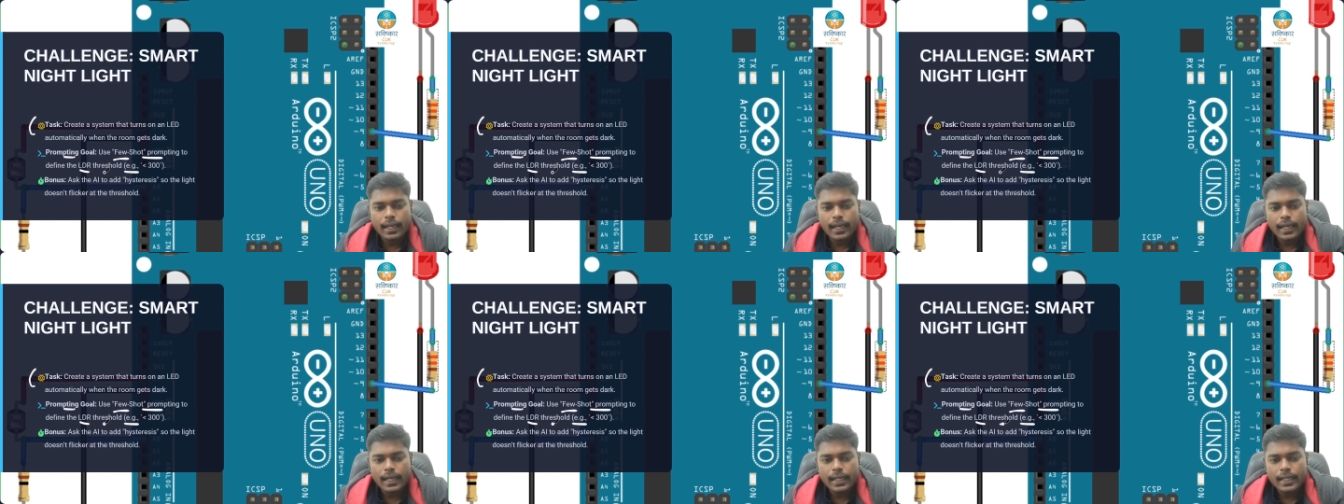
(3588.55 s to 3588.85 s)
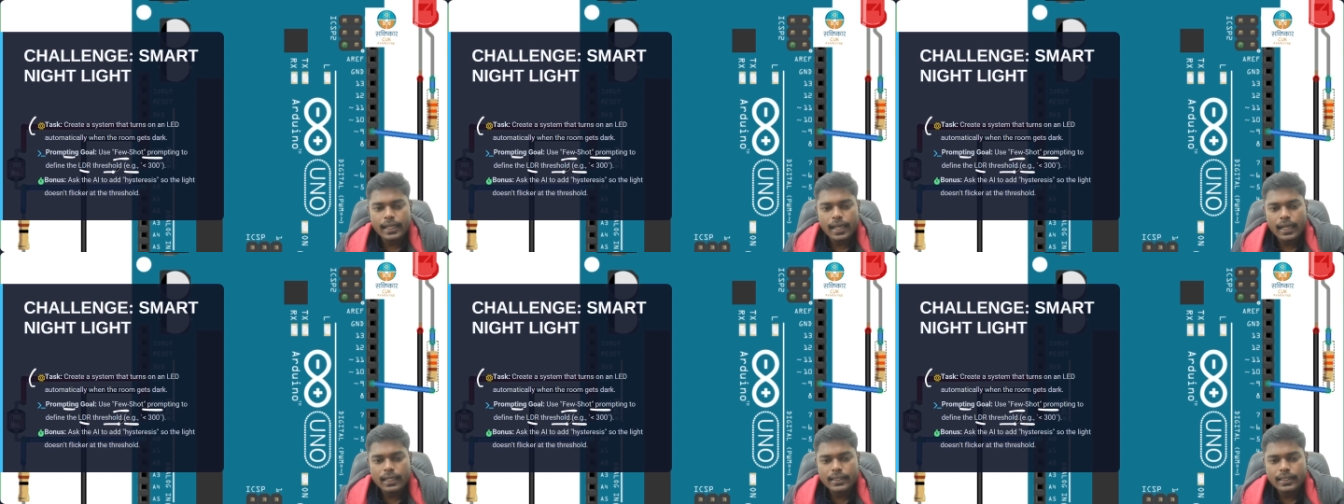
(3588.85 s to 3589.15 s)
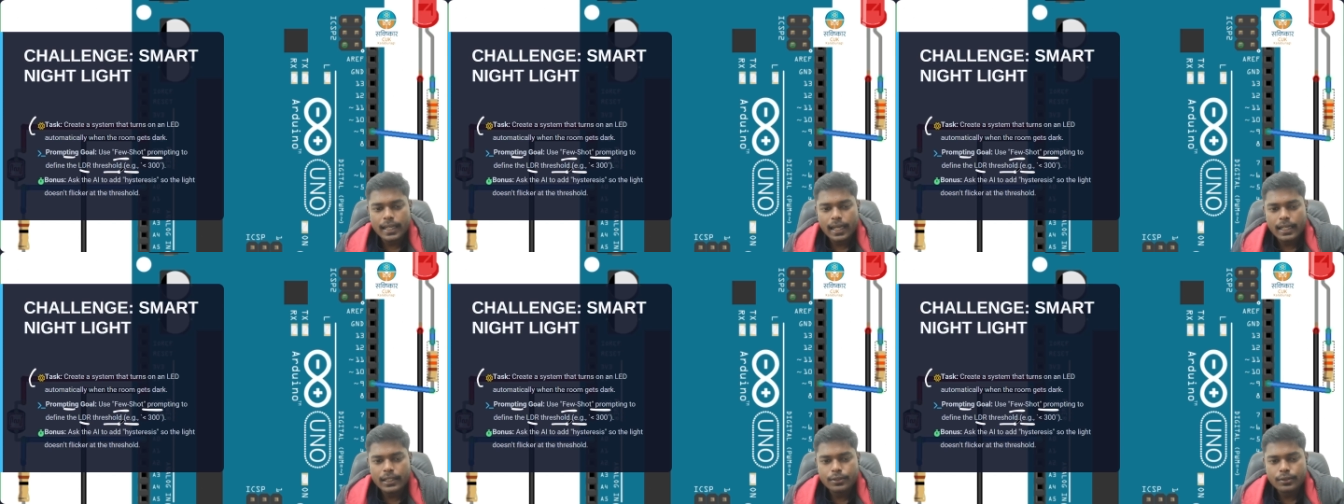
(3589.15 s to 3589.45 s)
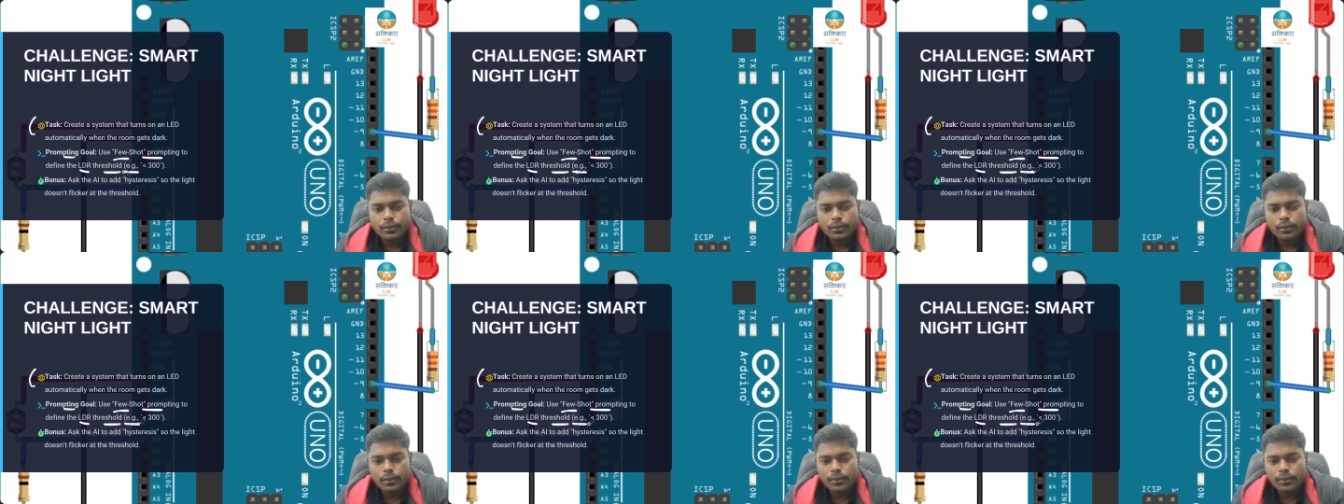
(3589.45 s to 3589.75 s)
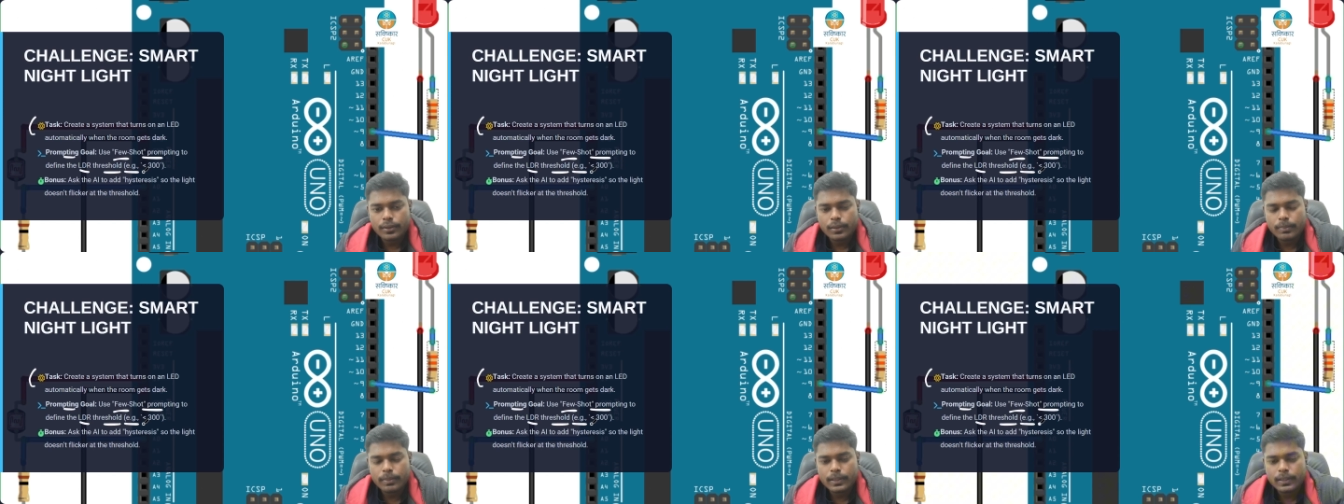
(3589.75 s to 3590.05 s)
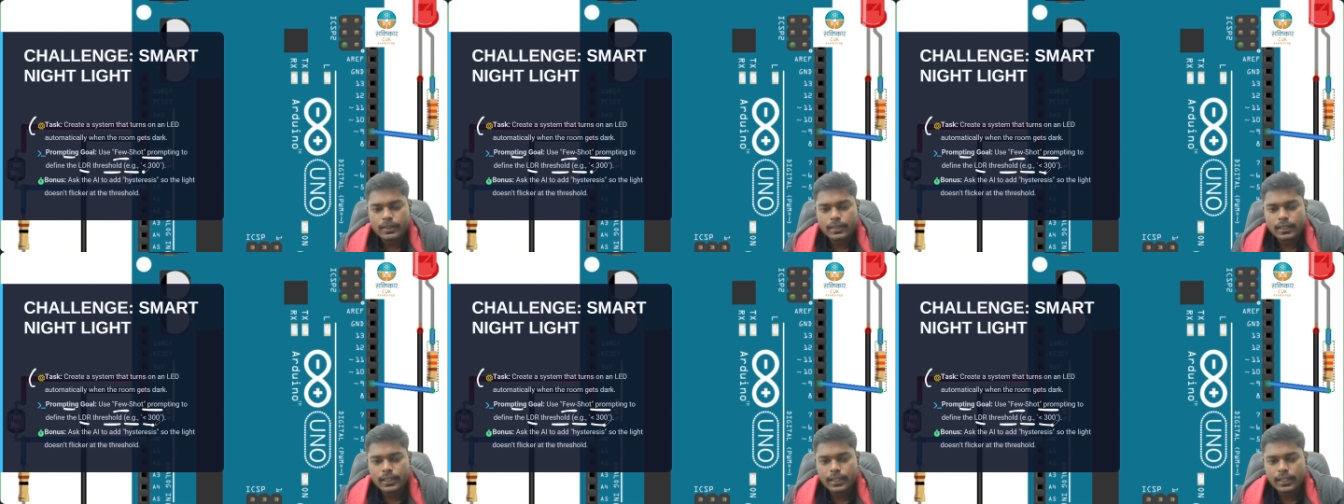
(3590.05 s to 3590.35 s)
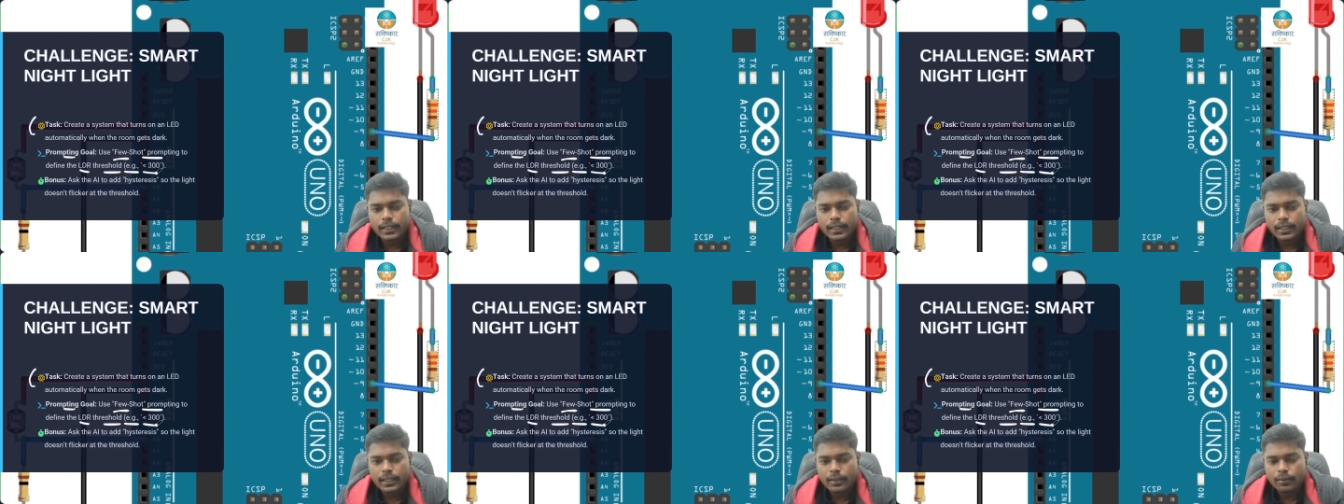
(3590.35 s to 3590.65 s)
the LDR threshold will be
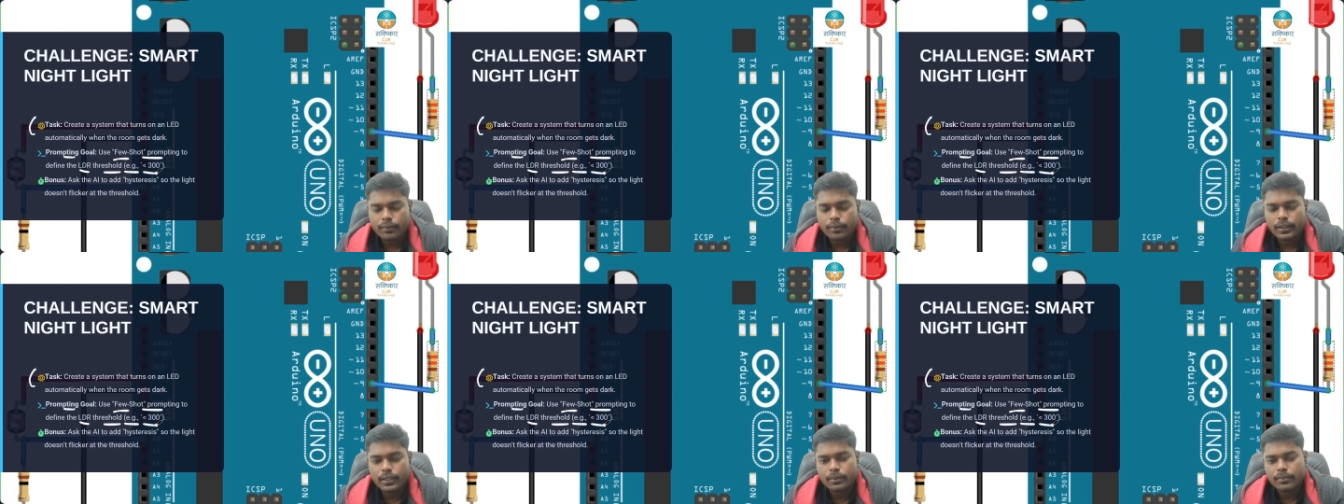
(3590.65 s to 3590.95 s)
300.